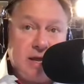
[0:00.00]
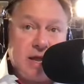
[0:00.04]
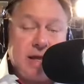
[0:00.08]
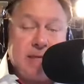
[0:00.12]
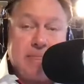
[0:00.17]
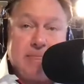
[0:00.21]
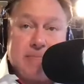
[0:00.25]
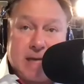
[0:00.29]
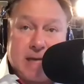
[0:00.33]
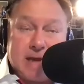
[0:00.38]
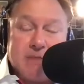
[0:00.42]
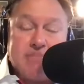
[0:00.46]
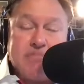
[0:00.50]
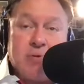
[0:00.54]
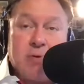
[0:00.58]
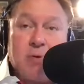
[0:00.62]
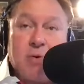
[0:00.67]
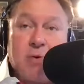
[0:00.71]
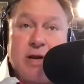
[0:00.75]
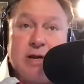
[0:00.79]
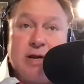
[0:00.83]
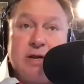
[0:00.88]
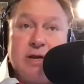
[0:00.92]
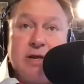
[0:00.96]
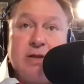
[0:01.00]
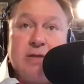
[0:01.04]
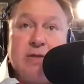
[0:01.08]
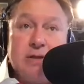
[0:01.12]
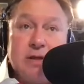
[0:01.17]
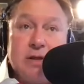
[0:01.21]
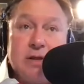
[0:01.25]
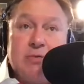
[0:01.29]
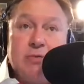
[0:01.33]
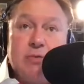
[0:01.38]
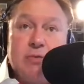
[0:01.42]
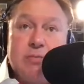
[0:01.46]
At that point,
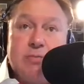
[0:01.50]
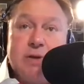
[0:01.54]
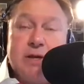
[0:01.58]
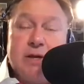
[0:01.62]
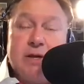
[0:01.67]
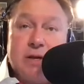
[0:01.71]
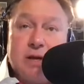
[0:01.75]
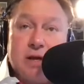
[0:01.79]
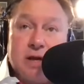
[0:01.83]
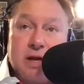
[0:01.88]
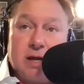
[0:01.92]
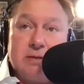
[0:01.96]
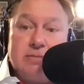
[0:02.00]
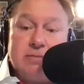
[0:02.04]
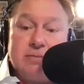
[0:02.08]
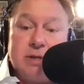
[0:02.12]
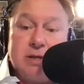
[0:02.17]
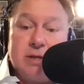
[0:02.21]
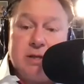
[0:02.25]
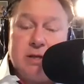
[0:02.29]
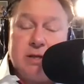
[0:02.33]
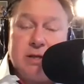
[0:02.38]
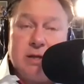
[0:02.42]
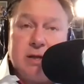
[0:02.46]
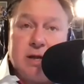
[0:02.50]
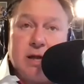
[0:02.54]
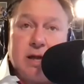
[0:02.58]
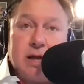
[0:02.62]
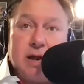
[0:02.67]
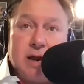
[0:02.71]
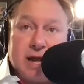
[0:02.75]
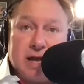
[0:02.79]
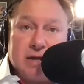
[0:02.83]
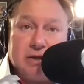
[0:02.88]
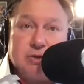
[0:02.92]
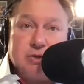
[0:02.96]
this would become
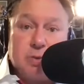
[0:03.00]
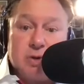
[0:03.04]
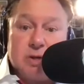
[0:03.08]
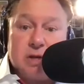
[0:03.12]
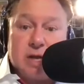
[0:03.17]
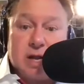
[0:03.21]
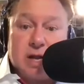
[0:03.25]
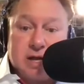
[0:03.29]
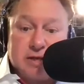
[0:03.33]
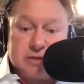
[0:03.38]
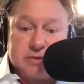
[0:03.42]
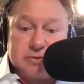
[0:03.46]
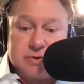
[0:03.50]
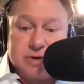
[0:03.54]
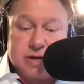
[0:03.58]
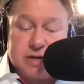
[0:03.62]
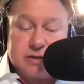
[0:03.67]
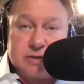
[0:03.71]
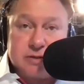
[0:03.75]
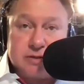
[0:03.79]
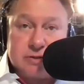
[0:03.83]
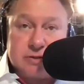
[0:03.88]
an actual contract.